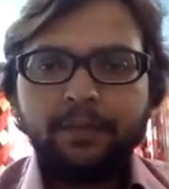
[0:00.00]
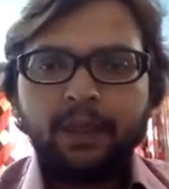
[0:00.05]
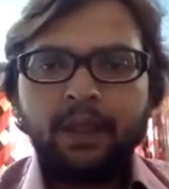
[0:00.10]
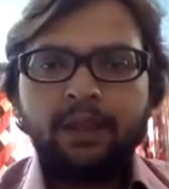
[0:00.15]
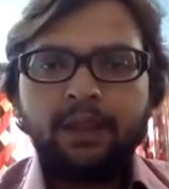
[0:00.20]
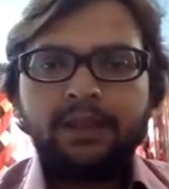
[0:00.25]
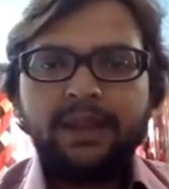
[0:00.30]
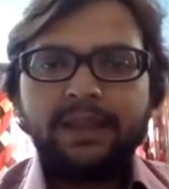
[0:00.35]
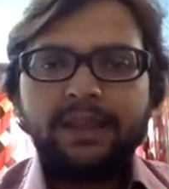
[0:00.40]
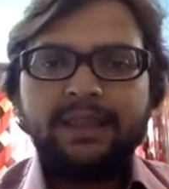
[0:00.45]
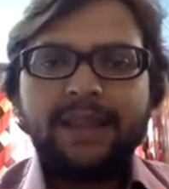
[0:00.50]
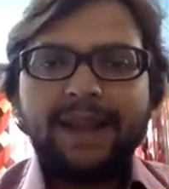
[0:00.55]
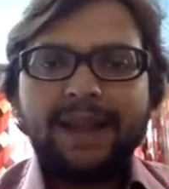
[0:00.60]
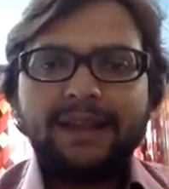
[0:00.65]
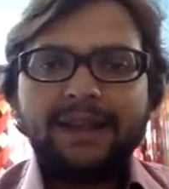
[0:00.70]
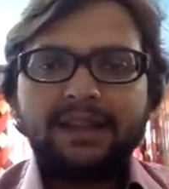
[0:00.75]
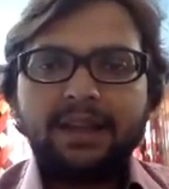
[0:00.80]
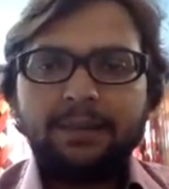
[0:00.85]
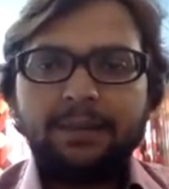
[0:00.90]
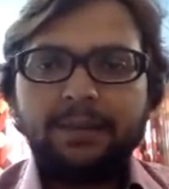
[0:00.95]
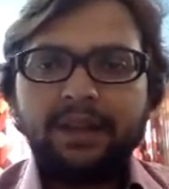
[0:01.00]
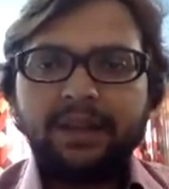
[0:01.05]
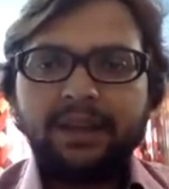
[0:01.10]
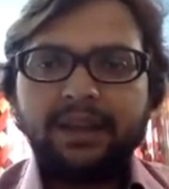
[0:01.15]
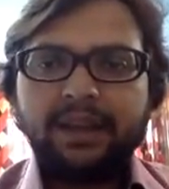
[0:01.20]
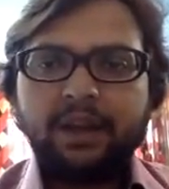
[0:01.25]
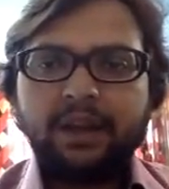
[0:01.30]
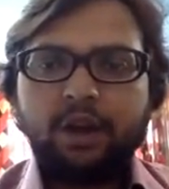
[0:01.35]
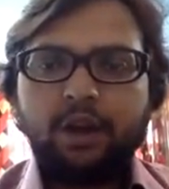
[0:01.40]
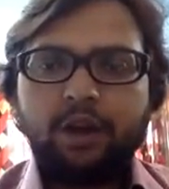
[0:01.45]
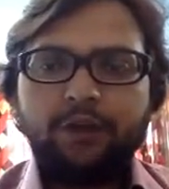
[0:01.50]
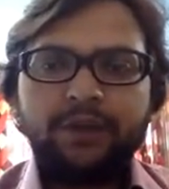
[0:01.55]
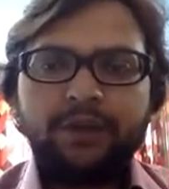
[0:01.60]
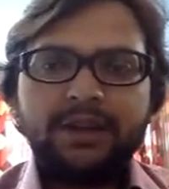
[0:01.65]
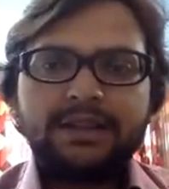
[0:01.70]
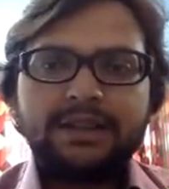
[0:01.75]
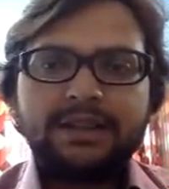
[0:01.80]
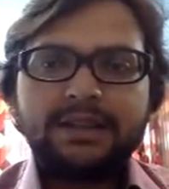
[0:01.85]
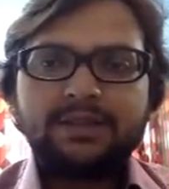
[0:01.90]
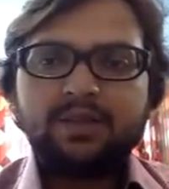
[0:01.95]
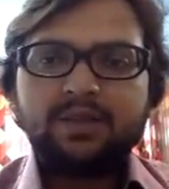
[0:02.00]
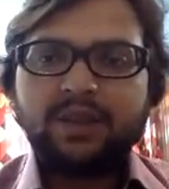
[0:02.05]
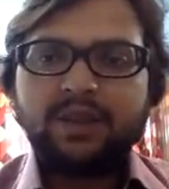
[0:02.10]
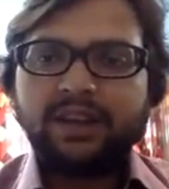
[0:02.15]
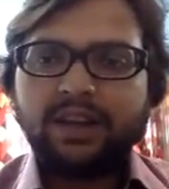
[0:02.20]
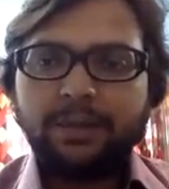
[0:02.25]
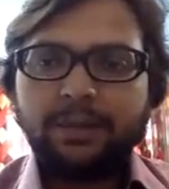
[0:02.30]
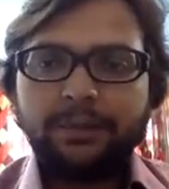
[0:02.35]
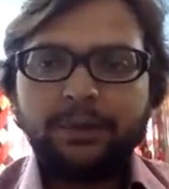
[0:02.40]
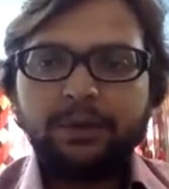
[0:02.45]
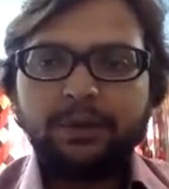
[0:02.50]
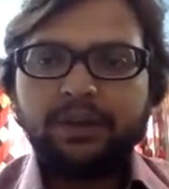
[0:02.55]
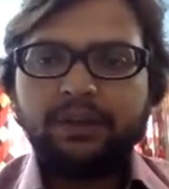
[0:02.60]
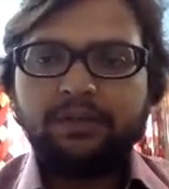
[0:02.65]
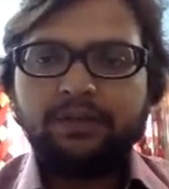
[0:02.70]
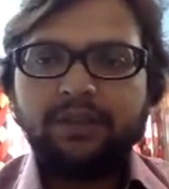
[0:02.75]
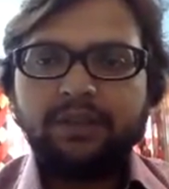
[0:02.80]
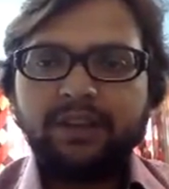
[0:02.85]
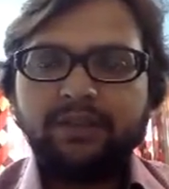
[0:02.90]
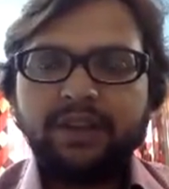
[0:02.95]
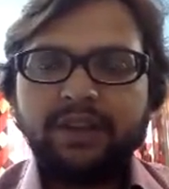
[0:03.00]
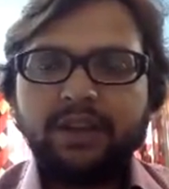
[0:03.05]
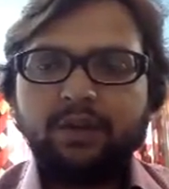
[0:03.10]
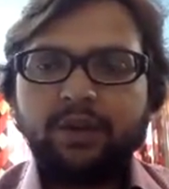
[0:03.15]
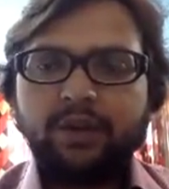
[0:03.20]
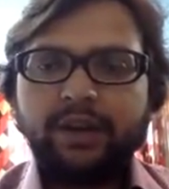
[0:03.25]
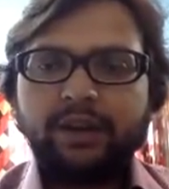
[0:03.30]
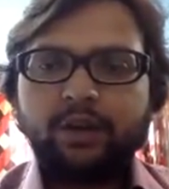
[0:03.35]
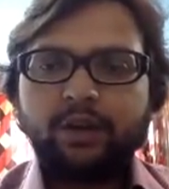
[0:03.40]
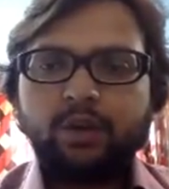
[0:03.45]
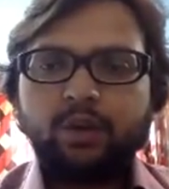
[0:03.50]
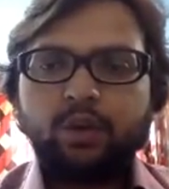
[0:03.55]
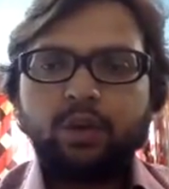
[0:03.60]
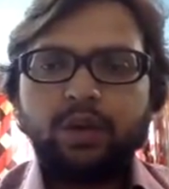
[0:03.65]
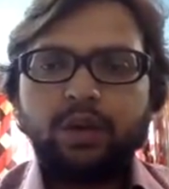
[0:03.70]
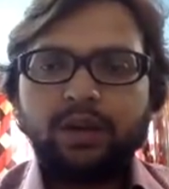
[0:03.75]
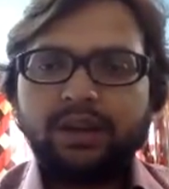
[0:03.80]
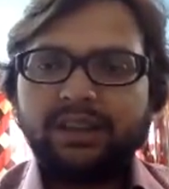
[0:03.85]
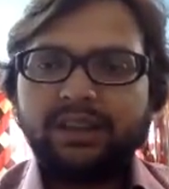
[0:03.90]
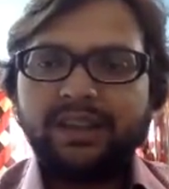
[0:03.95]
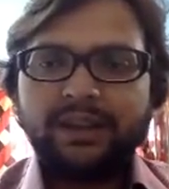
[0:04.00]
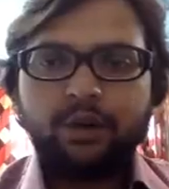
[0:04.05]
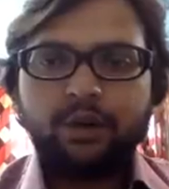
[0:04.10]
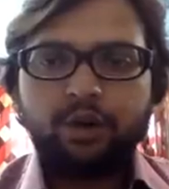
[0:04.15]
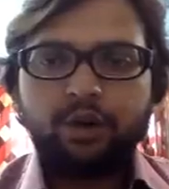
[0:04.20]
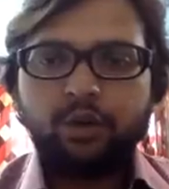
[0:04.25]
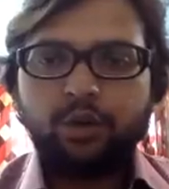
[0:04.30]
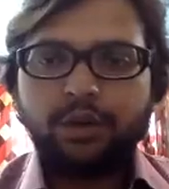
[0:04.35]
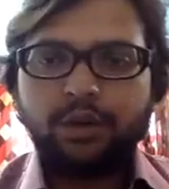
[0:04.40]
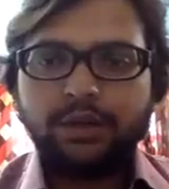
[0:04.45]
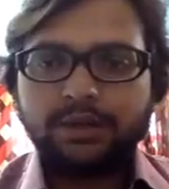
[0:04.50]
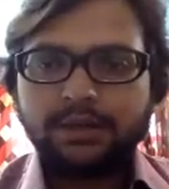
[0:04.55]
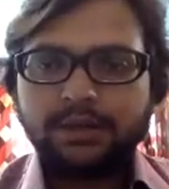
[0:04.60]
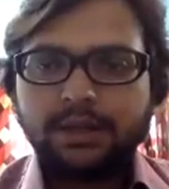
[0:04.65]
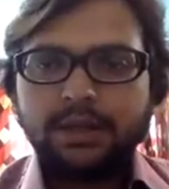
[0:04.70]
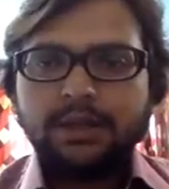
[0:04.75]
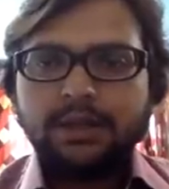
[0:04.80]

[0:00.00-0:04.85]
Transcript: then that company offers us one computer where we are going to work then onwards.